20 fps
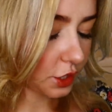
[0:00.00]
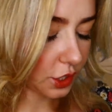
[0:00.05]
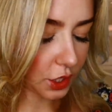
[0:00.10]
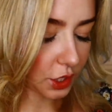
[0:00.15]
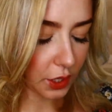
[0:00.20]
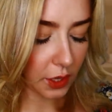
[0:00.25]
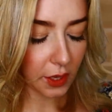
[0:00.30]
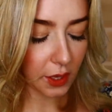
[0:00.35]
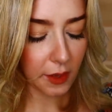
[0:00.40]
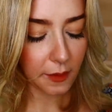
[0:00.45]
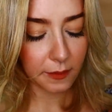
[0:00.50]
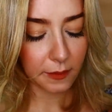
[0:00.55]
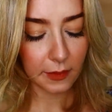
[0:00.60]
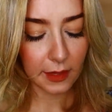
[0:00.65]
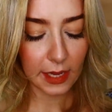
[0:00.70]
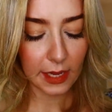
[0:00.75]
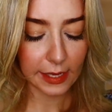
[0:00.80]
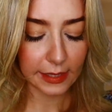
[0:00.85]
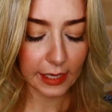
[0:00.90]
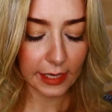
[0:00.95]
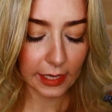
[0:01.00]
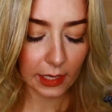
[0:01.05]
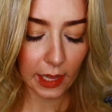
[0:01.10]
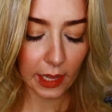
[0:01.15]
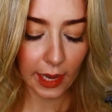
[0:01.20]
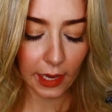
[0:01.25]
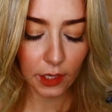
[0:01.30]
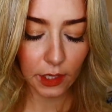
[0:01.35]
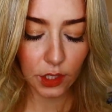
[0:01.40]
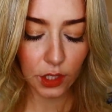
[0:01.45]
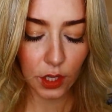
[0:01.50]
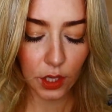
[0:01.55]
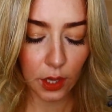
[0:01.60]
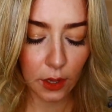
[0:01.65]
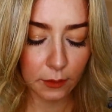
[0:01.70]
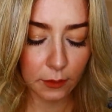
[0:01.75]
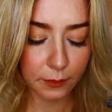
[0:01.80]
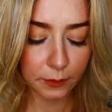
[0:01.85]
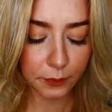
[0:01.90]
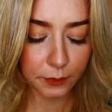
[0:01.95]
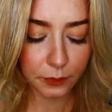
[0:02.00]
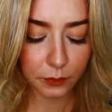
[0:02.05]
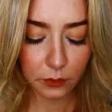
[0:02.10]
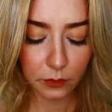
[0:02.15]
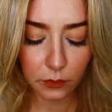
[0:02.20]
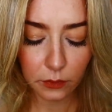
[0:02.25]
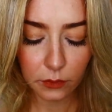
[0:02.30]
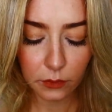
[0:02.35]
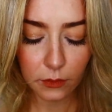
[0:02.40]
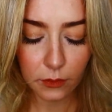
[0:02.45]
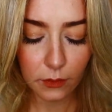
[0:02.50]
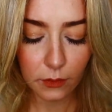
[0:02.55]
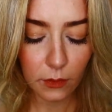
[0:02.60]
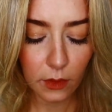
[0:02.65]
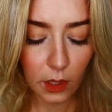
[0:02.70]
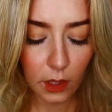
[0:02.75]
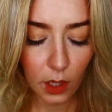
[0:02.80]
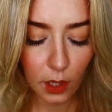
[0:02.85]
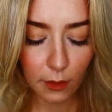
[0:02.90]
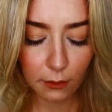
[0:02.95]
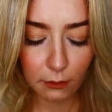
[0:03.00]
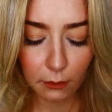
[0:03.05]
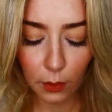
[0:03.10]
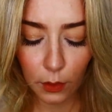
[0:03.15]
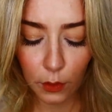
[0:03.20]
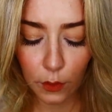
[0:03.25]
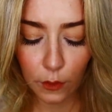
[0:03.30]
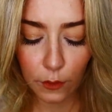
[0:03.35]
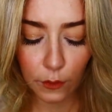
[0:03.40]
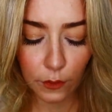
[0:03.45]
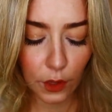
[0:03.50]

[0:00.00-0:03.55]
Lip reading: do is I'd like to move